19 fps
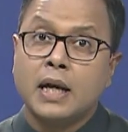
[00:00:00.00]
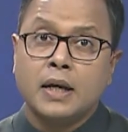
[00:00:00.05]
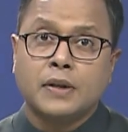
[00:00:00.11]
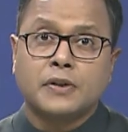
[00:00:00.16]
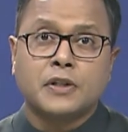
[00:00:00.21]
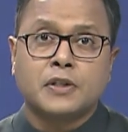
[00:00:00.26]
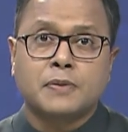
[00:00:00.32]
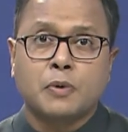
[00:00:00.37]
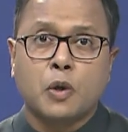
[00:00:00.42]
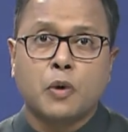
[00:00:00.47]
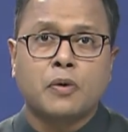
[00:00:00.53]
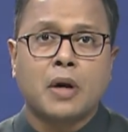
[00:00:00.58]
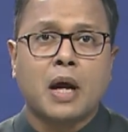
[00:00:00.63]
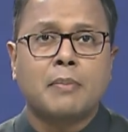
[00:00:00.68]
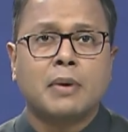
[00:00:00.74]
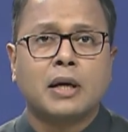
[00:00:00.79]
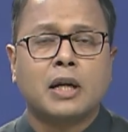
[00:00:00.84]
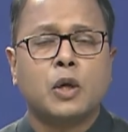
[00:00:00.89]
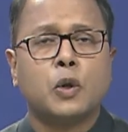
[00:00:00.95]
This
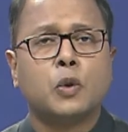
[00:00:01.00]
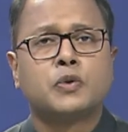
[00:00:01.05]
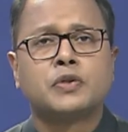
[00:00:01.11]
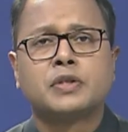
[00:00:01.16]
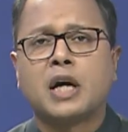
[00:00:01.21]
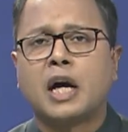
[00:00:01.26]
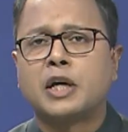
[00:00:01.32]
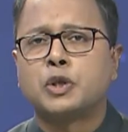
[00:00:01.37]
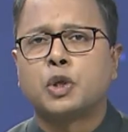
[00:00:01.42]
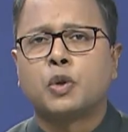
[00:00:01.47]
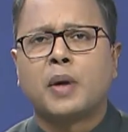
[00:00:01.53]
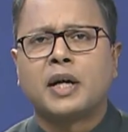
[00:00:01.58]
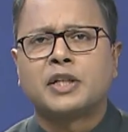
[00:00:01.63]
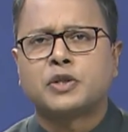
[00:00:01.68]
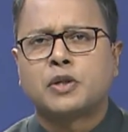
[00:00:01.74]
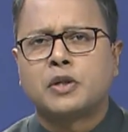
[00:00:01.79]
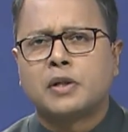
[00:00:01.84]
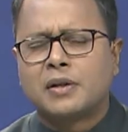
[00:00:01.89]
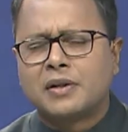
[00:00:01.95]
program includes
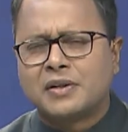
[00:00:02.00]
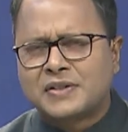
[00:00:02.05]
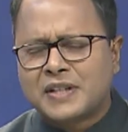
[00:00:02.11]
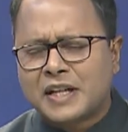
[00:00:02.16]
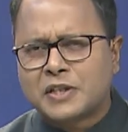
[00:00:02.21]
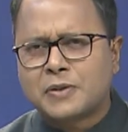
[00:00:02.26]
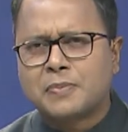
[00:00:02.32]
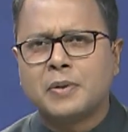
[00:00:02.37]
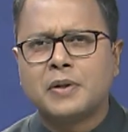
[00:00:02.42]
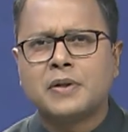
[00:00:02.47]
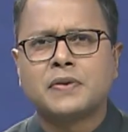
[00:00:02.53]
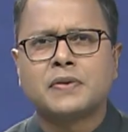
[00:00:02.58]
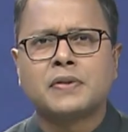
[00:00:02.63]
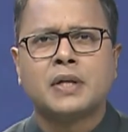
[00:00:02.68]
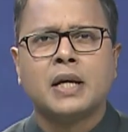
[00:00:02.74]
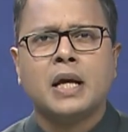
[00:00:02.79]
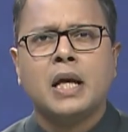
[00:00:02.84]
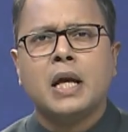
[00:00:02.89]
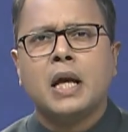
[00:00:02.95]
cardiovascular assessment,
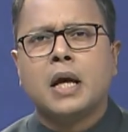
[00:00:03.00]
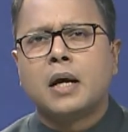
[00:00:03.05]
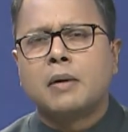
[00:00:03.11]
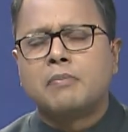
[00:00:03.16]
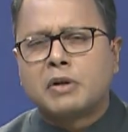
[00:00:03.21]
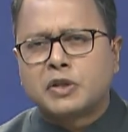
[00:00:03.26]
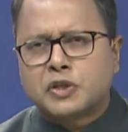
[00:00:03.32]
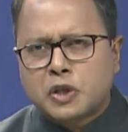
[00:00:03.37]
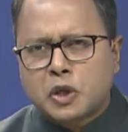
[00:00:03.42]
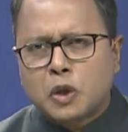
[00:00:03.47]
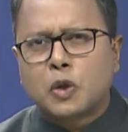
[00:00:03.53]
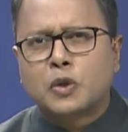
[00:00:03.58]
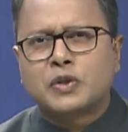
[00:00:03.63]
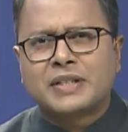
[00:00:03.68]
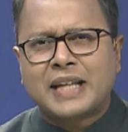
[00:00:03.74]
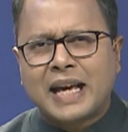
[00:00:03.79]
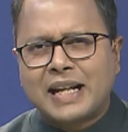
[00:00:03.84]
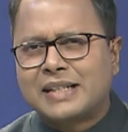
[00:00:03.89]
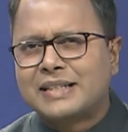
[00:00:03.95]

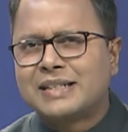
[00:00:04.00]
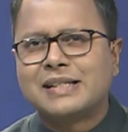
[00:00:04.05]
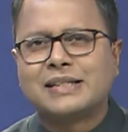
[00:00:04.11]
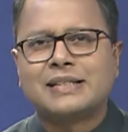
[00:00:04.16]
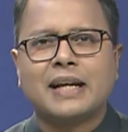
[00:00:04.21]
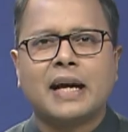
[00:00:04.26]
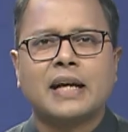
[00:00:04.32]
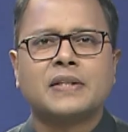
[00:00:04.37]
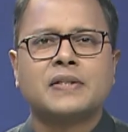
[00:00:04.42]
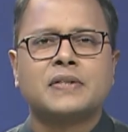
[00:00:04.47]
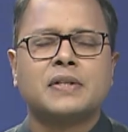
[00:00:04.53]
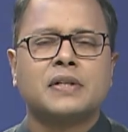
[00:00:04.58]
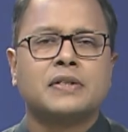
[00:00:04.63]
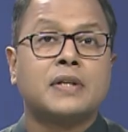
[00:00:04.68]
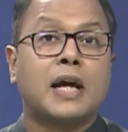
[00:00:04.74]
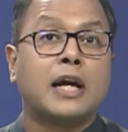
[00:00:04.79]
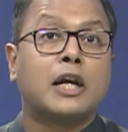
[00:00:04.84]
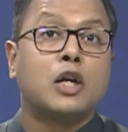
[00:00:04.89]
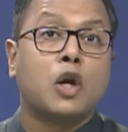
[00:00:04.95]
musculoskeletal tests,
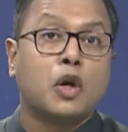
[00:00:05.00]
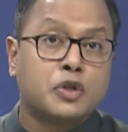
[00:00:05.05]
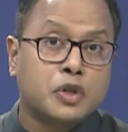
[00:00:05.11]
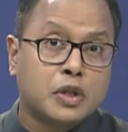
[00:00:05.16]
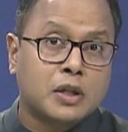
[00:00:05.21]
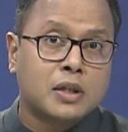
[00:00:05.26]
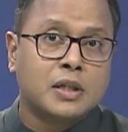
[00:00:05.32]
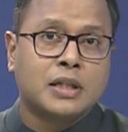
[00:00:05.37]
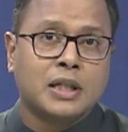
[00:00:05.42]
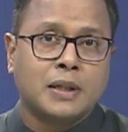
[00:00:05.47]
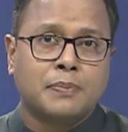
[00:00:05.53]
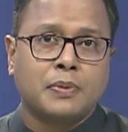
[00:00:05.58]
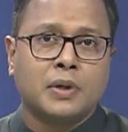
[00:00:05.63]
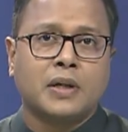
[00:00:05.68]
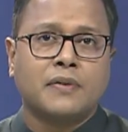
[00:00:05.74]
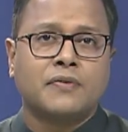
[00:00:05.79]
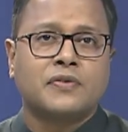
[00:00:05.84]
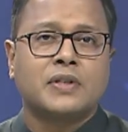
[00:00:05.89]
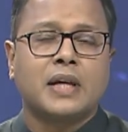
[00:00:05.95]
psychological
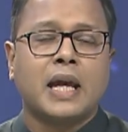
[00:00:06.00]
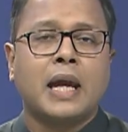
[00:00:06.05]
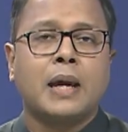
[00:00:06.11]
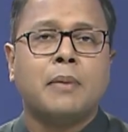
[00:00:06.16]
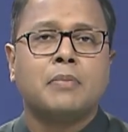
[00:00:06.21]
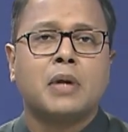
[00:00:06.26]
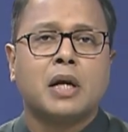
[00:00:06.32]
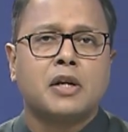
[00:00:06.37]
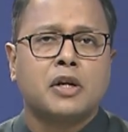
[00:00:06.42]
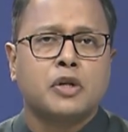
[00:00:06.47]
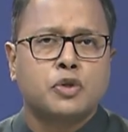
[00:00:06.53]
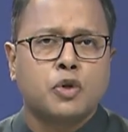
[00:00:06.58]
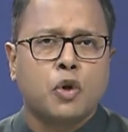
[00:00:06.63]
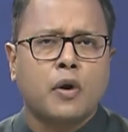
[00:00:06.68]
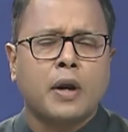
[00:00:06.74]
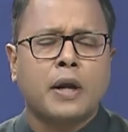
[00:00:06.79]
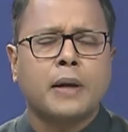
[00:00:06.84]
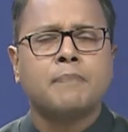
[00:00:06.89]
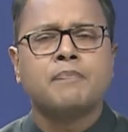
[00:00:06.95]
debriefs aimed at
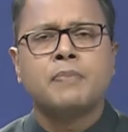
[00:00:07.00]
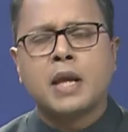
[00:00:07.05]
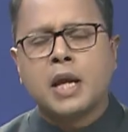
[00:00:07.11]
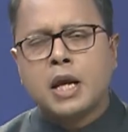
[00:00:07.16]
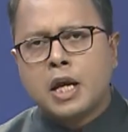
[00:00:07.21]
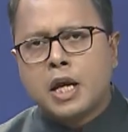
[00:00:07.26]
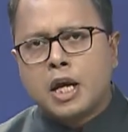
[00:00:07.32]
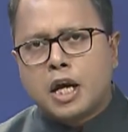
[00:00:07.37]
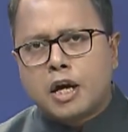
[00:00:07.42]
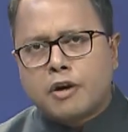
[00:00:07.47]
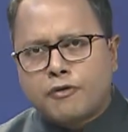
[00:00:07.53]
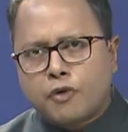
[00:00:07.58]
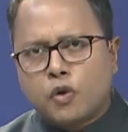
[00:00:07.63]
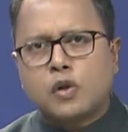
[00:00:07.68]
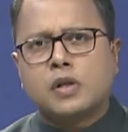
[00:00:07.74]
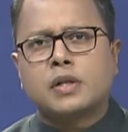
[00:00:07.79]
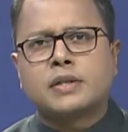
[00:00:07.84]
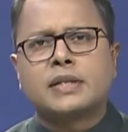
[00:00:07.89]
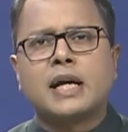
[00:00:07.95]
ensuring a
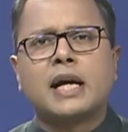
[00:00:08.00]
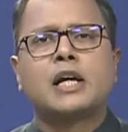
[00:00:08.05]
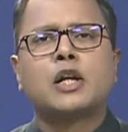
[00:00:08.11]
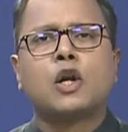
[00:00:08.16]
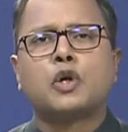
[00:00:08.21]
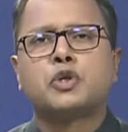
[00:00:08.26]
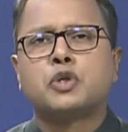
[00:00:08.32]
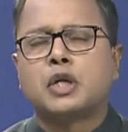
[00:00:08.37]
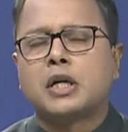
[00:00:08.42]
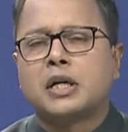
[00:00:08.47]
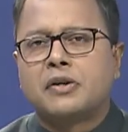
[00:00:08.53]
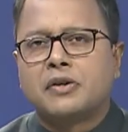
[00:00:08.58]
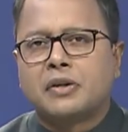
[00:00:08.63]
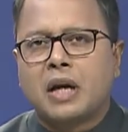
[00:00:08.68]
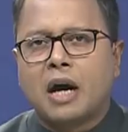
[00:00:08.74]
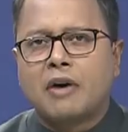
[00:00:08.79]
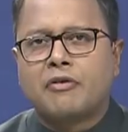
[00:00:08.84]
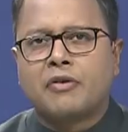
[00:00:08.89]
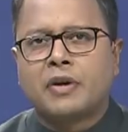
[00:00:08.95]
full psychological
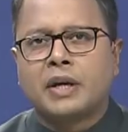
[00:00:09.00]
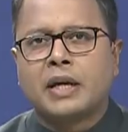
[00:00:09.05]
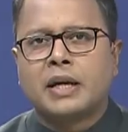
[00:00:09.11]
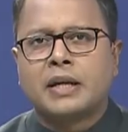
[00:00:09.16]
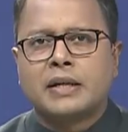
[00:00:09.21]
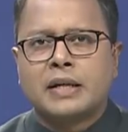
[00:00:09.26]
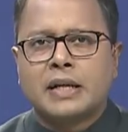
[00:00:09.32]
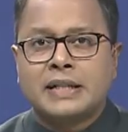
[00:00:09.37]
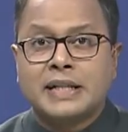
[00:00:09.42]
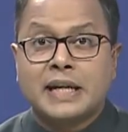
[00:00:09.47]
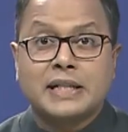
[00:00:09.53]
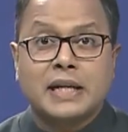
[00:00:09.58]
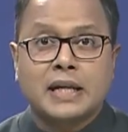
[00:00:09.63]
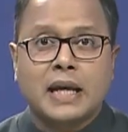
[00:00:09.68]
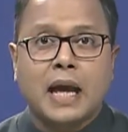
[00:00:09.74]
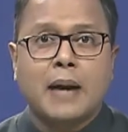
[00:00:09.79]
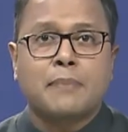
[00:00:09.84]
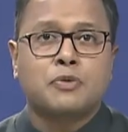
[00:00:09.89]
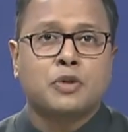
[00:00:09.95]
recovery and data
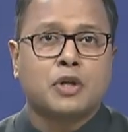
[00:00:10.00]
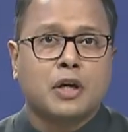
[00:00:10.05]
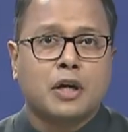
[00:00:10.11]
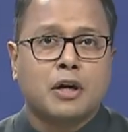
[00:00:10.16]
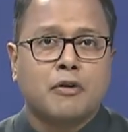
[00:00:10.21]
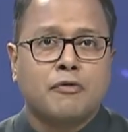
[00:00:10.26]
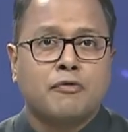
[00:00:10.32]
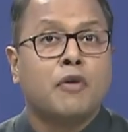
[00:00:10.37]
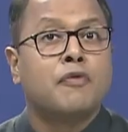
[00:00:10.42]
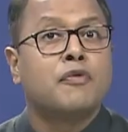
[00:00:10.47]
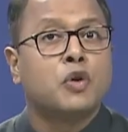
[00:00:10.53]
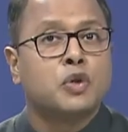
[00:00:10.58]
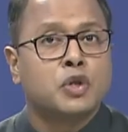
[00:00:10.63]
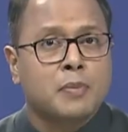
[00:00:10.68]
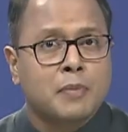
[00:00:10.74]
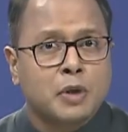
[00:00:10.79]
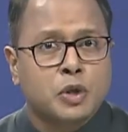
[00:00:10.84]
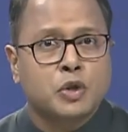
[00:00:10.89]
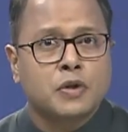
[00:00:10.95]
capture for future
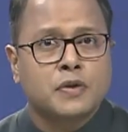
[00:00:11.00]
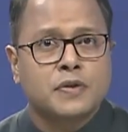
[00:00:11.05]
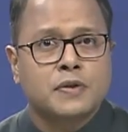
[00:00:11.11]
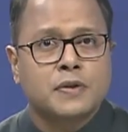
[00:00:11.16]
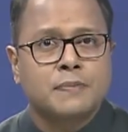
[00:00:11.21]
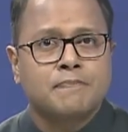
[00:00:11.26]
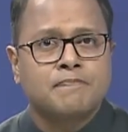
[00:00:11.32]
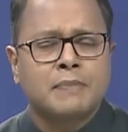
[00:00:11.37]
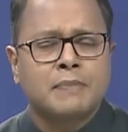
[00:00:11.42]
missions.